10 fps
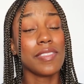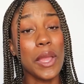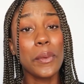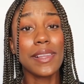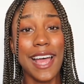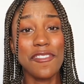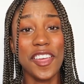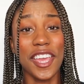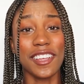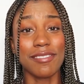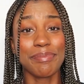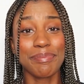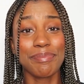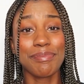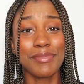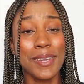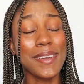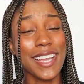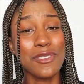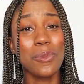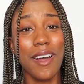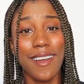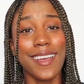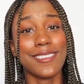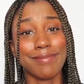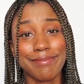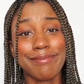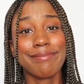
they were laughing. But guess what?